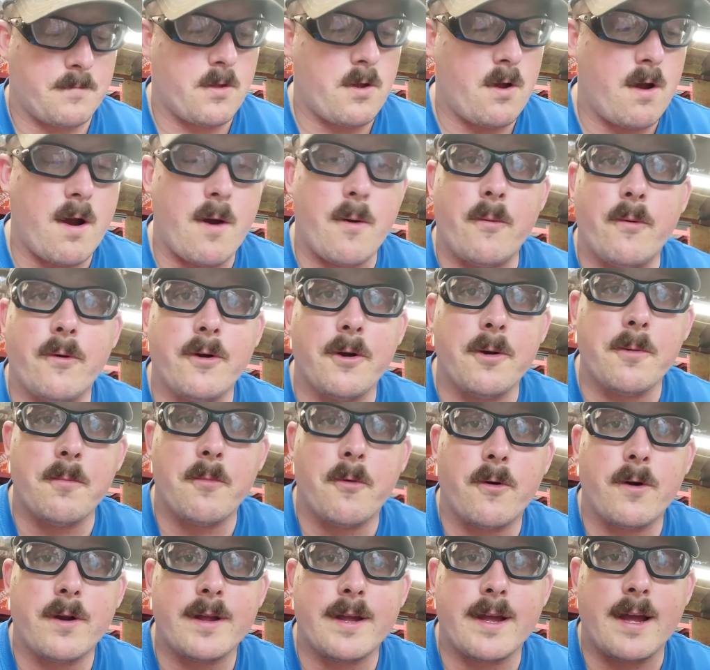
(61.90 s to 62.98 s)
All right, well, good
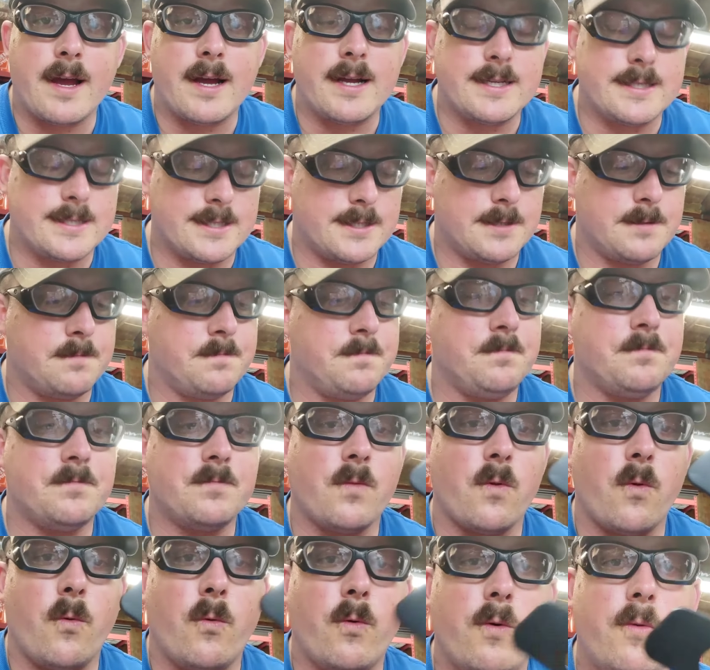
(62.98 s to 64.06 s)
morning, guys.
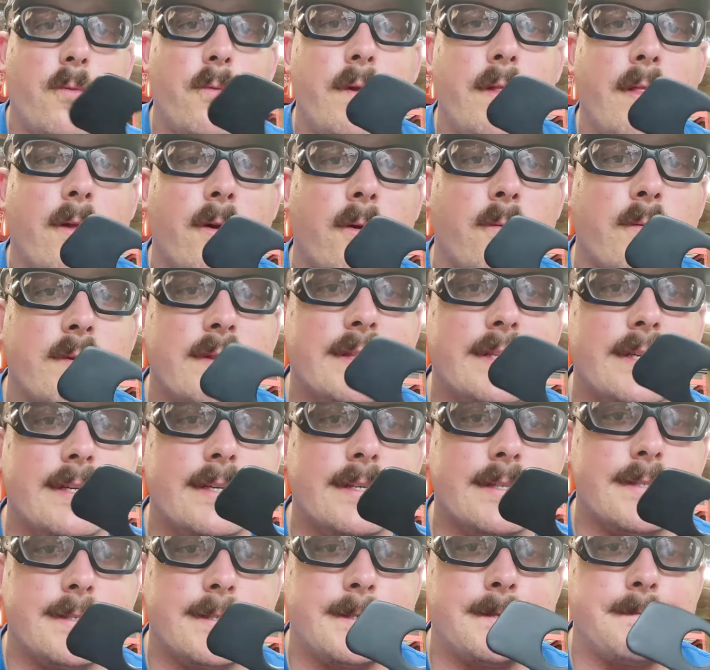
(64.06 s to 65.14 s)
What do we learn with
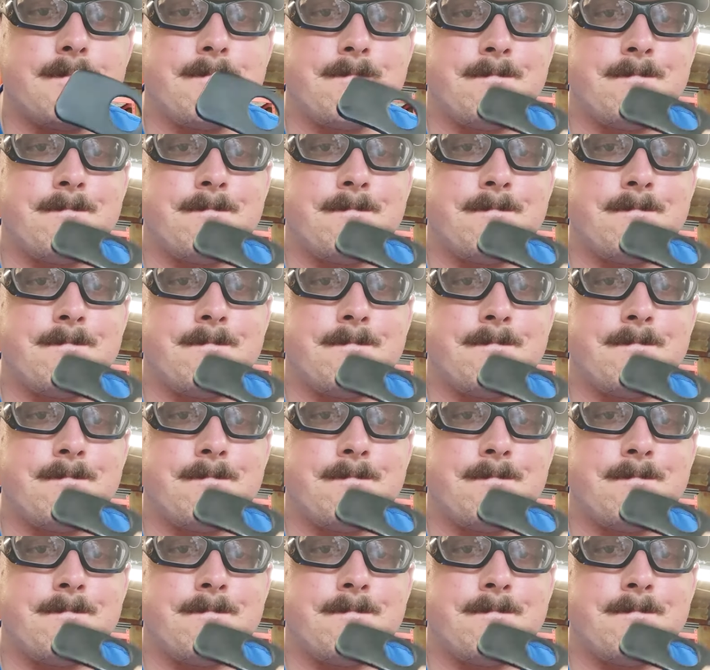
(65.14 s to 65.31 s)
this?